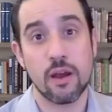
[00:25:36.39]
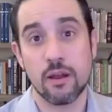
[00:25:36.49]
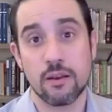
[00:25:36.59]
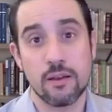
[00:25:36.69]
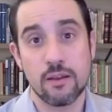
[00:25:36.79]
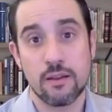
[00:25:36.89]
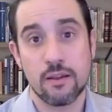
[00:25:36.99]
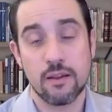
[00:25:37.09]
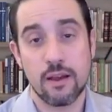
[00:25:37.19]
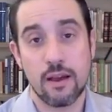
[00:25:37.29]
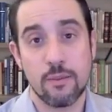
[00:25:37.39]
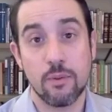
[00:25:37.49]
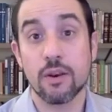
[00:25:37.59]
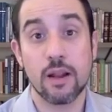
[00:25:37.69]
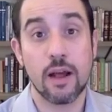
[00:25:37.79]

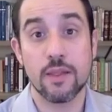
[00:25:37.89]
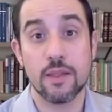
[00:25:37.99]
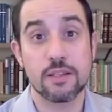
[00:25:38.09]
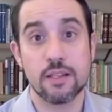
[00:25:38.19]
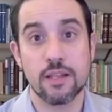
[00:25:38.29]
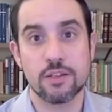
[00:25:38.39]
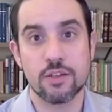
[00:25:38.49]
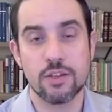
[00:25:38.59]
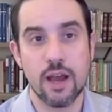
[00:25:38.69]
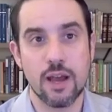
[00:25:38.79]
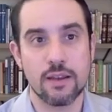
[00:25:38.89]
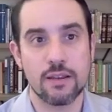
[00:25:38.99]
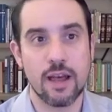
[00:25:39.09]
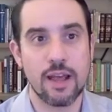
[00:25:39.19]
on this that's just not